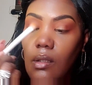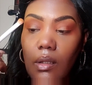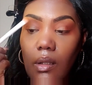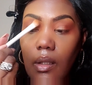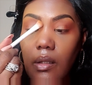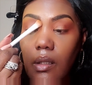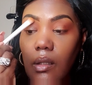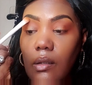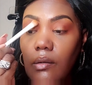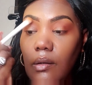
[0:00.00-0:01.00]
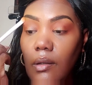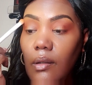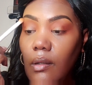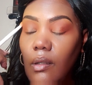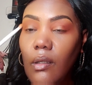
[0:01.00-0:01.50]
like that.
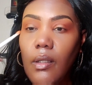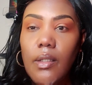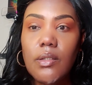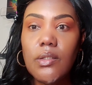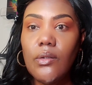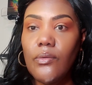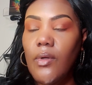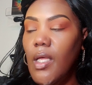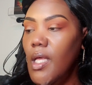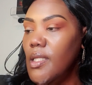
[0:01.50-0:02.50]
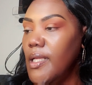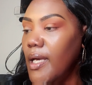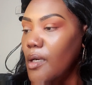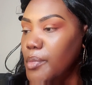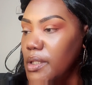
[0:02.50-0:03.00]
All right, so
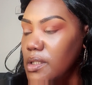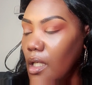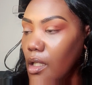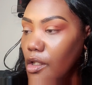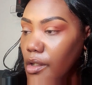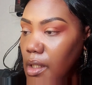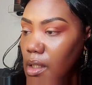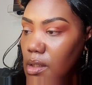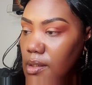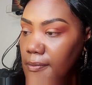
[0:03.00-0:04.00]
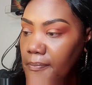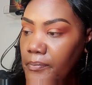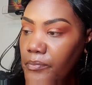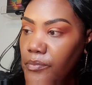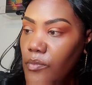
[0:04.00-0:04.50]
that completes our crease.
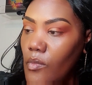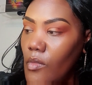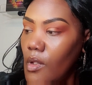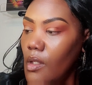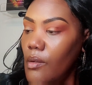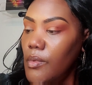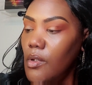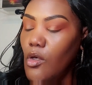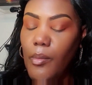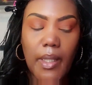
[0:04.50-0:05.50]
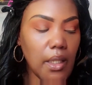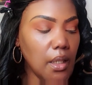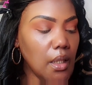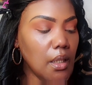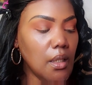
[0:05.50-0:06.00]
I'm gonna go back
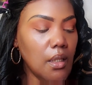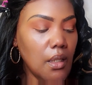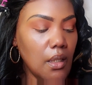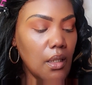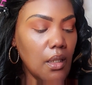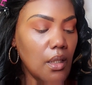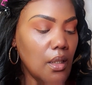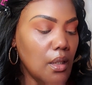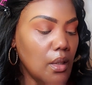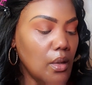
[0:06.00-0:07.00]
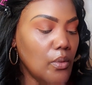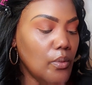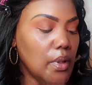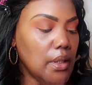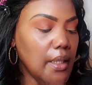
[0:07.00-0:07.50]
in
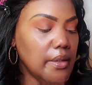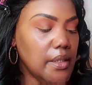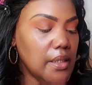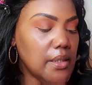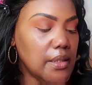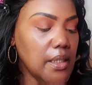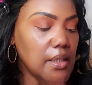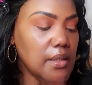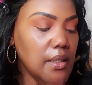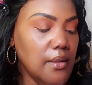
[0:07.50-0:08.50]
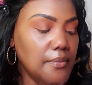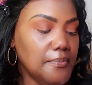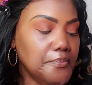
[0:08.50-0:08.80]
with 1960.